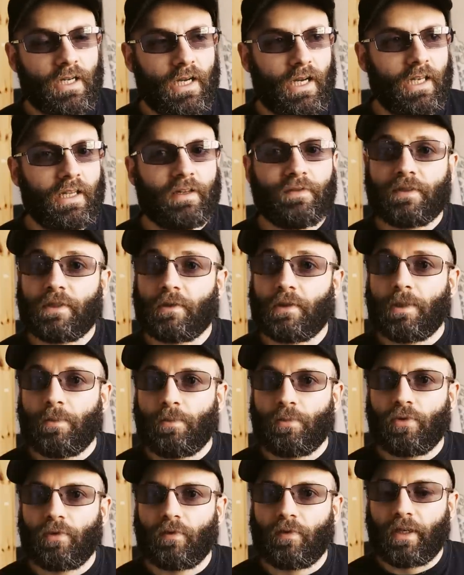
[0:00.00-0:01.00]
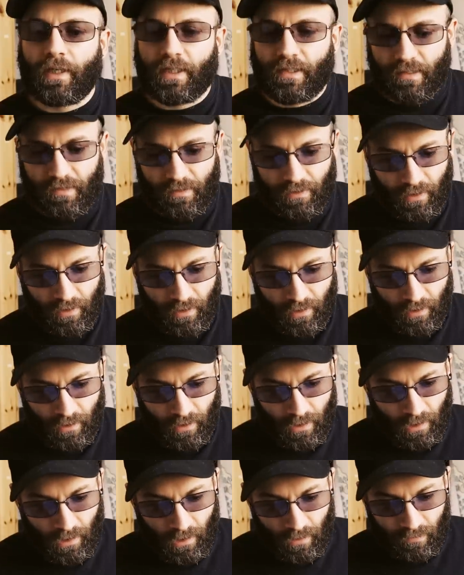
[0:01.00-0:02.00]
I'll have to improvise.
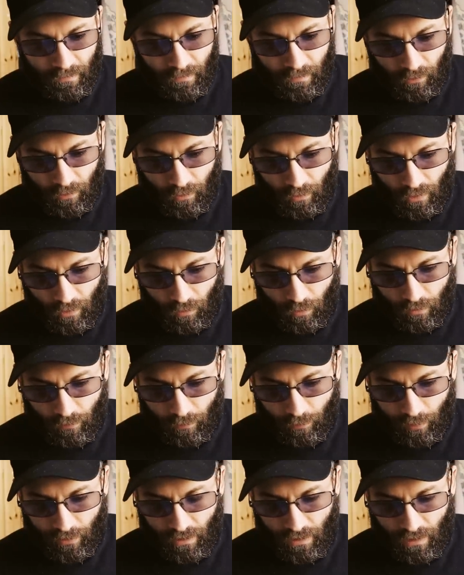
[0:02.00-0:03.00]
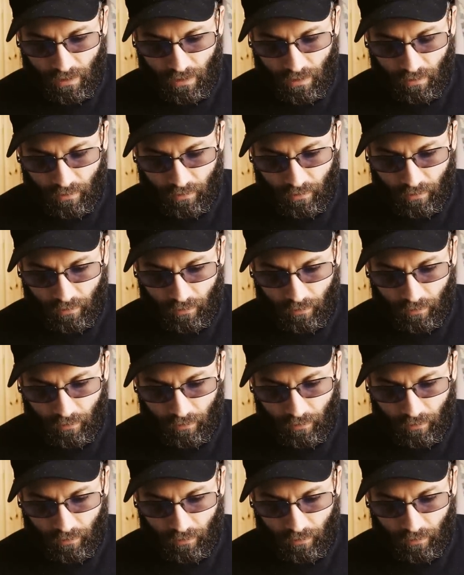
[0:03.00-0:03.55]
So I will be